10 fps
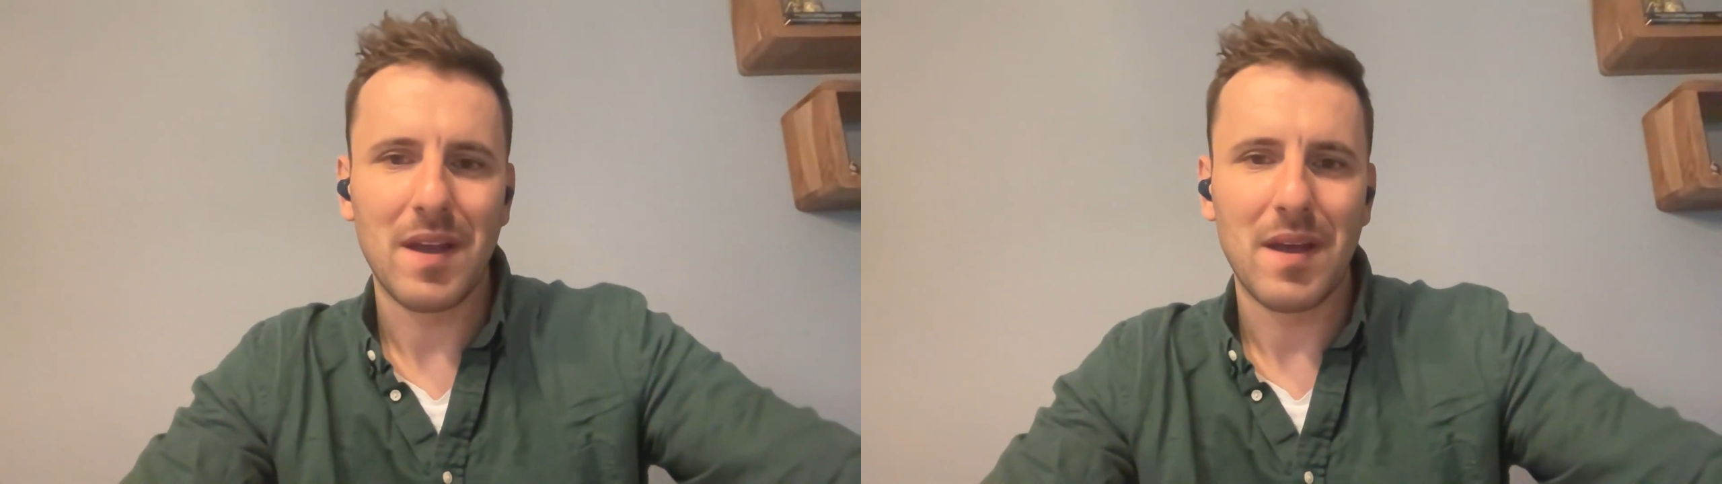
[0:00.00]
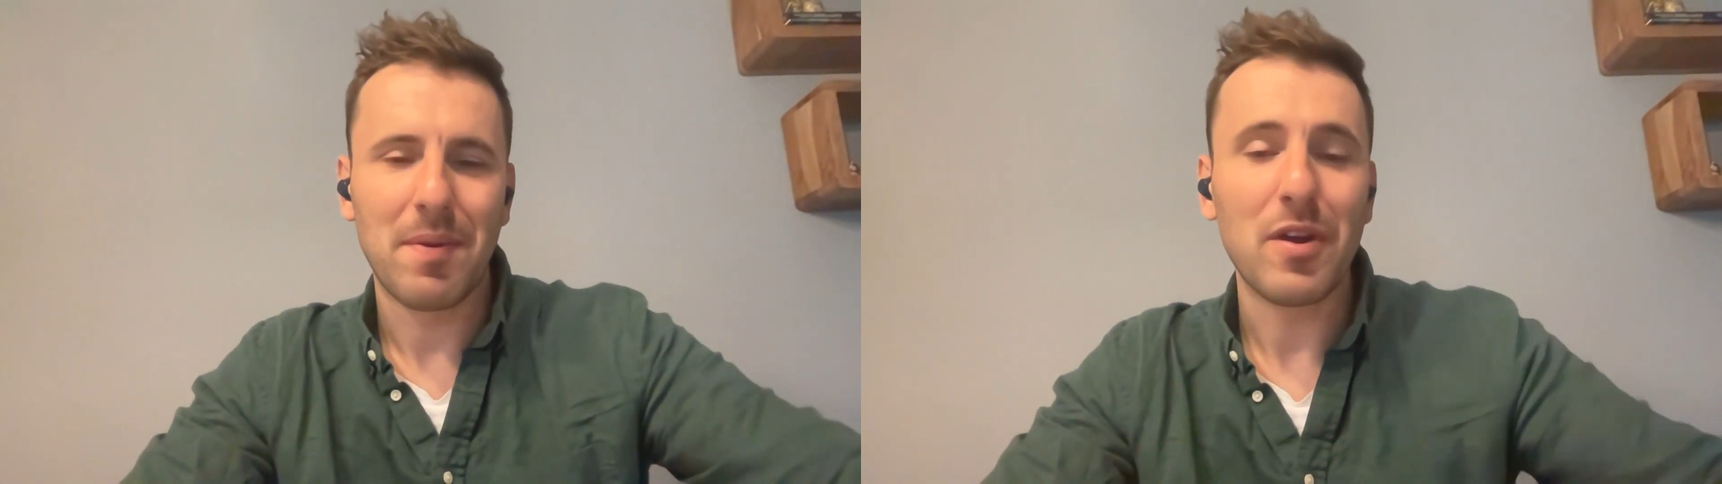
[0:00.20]

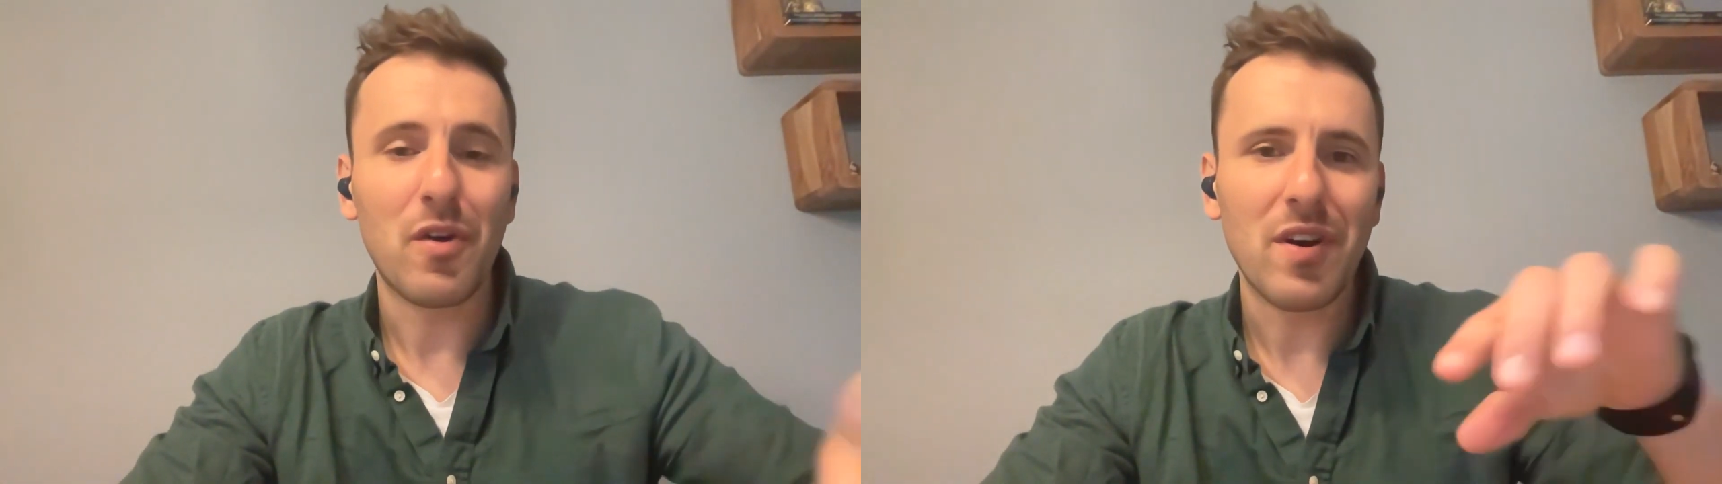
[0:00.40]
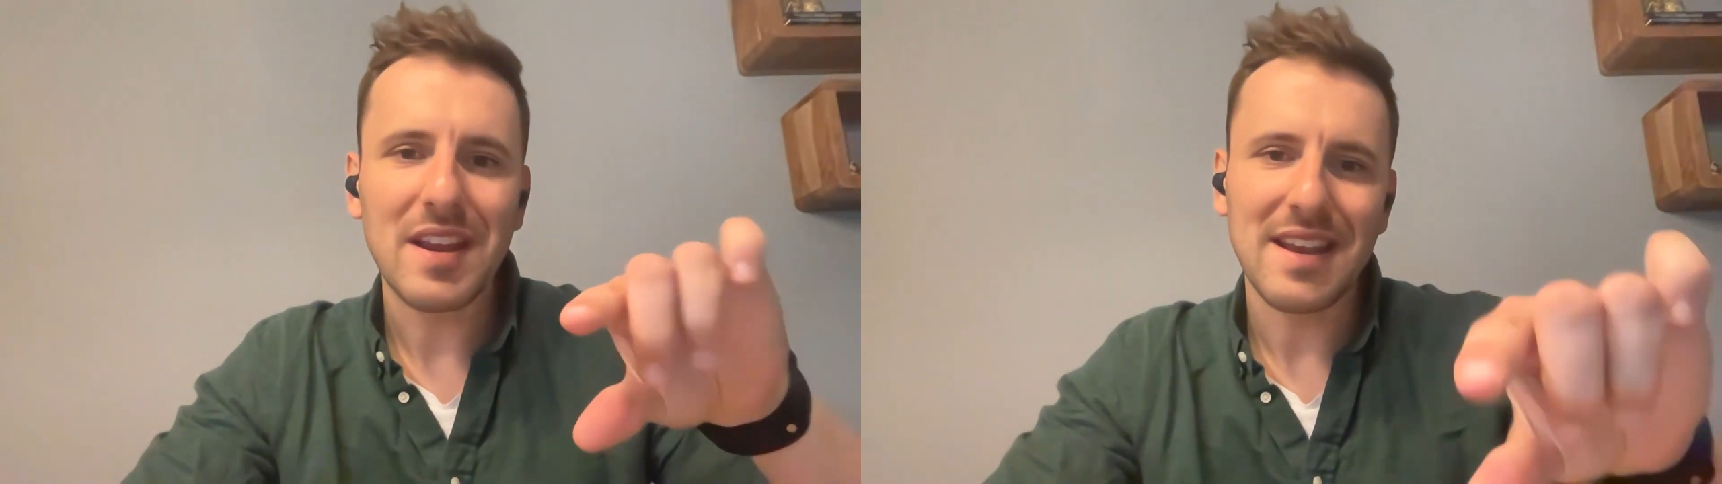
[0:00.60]
But
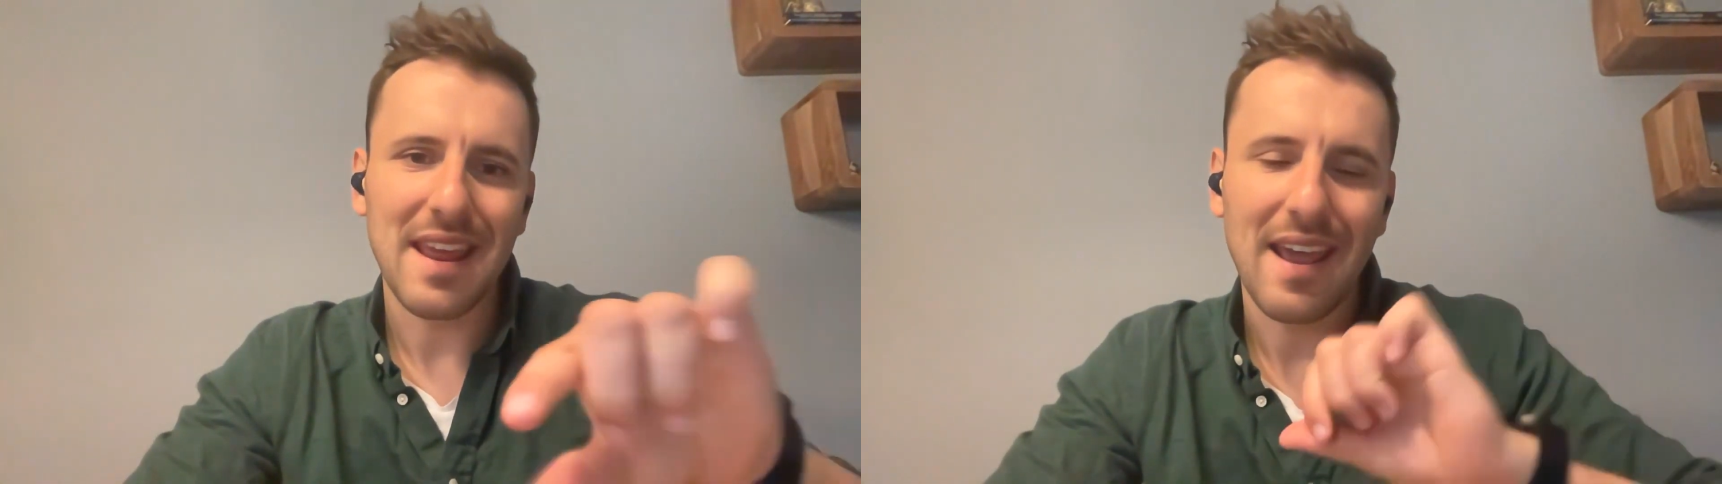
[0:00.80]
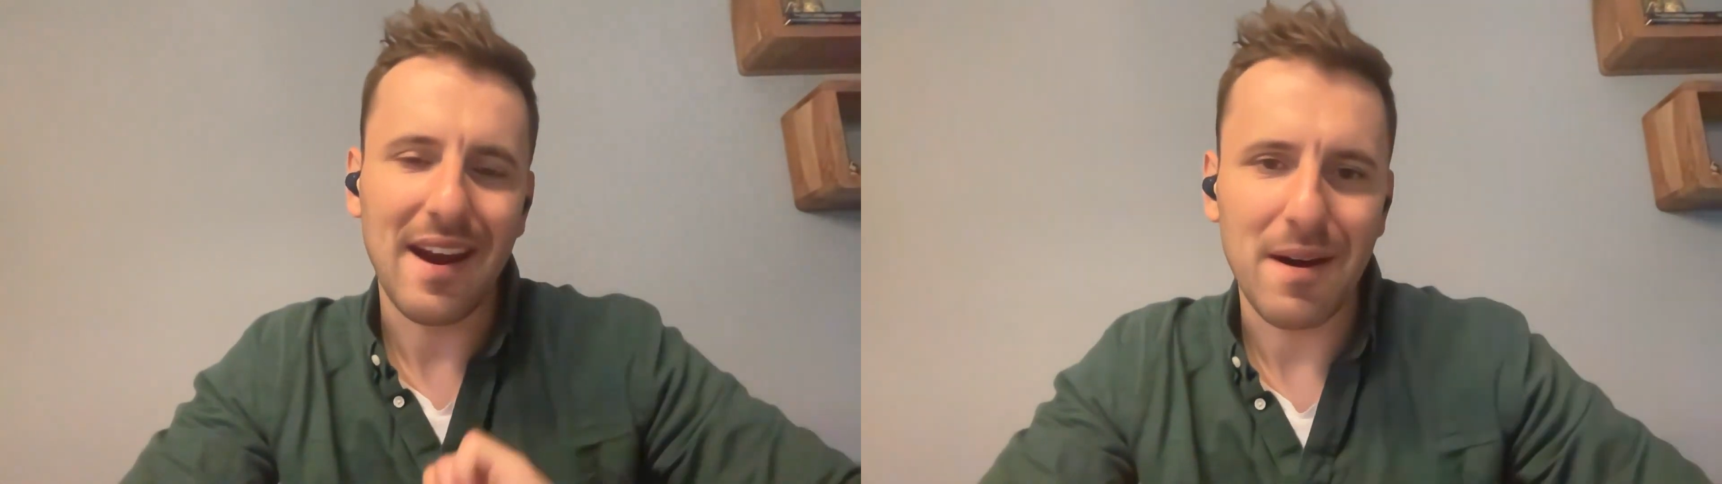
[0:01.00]
already
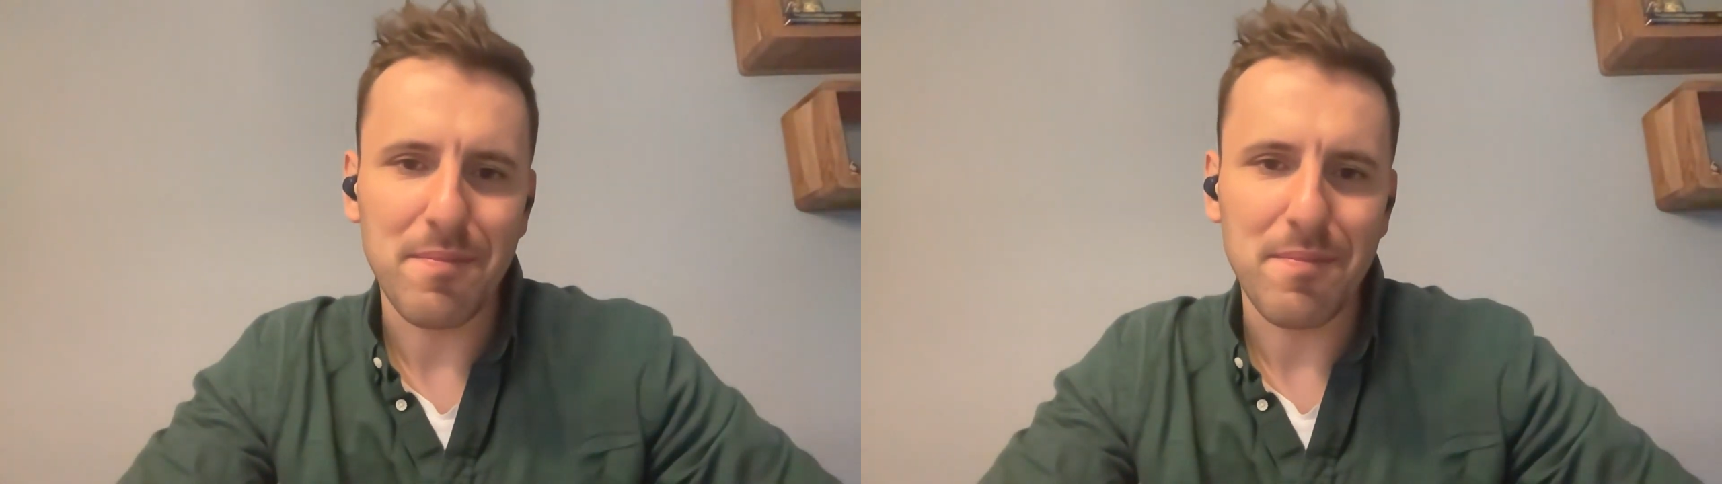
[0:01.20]
there,